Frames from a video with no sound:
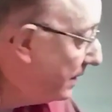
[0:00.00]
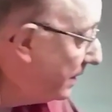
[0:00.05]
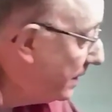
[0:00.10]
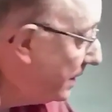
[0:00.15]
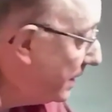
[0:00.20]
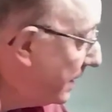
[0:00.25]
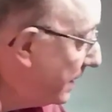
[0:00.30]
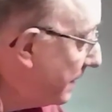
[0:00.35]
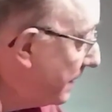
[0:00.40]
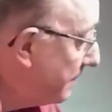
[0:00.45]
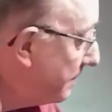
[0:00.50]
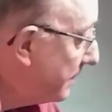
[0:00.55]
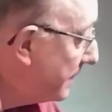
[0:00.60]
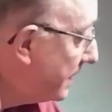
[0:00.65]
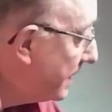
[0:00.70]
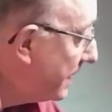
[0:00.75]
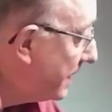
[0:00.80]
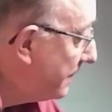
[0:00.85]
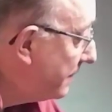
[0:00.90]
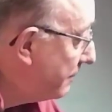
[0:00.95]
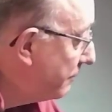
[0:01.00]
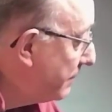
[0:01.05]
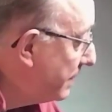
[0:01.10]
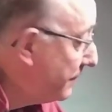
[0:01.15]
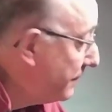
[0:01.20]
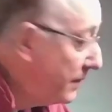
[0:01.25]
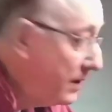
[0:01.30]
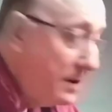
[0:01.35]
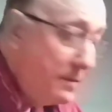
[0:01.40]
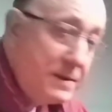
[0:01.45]
And the
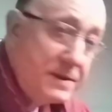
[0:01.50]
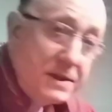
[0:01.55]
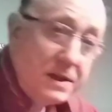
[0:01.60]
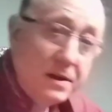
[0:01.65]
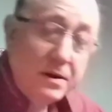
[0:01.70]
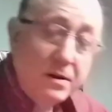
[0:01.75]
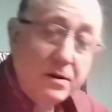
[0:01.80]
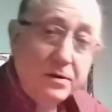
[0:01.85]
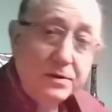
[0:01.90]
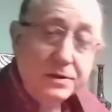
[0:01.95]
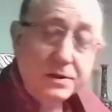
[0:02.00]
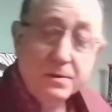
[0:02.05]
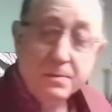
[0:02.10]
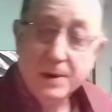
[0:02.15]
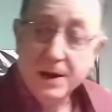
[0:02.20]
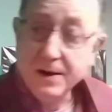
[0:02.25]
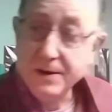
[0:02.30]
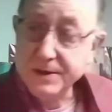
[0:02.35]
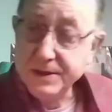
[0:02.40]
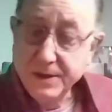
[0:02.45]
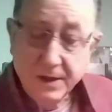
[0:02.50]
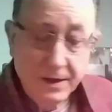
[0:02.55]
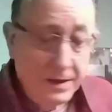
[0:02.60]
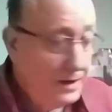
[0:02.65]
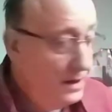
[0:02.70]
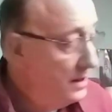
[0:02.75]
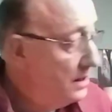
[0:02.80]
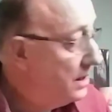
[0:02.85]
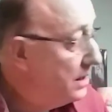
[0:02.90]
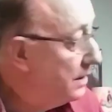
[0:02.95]
reverb is also about
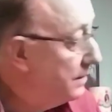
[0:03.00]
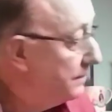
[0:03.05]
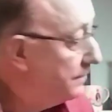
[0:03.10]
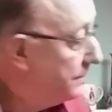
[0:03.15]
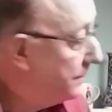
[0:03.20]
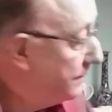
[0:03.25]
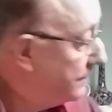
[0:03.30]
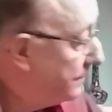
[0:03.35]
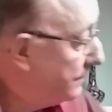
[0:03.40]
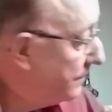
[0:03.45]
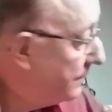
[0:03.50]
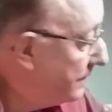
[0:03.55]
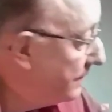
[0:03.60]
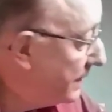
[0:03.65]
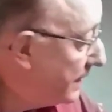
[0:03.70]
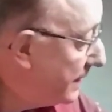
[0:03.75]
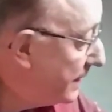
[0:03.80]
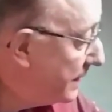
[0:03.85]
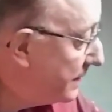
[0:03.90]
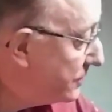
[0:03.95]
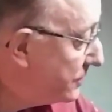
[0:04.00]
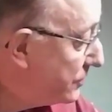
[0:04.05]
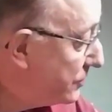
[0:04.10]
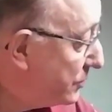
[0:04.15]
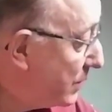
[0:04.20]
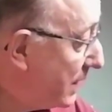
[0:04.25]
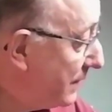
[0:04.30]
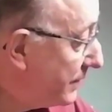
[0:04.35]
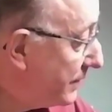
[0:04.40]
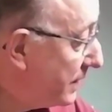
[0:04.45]
on
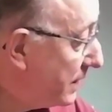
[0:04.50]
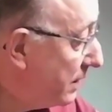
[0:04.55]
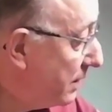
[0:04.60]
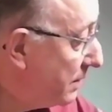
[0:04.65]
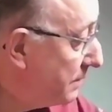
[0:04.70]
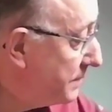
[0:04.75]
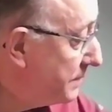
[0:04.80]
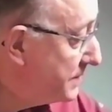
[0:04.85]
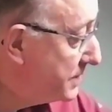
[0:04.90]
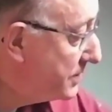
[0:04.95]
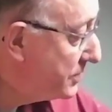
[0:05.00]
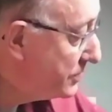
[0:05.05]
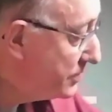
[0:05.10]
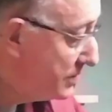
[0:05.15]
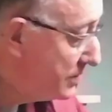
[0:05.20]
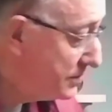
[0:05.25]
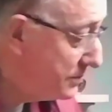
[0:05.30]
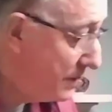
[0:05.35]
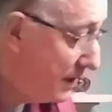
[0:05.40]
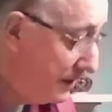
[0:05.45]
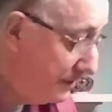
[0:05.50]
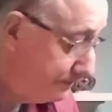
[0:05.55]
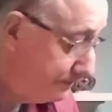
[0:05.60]
12 o'clock position as well.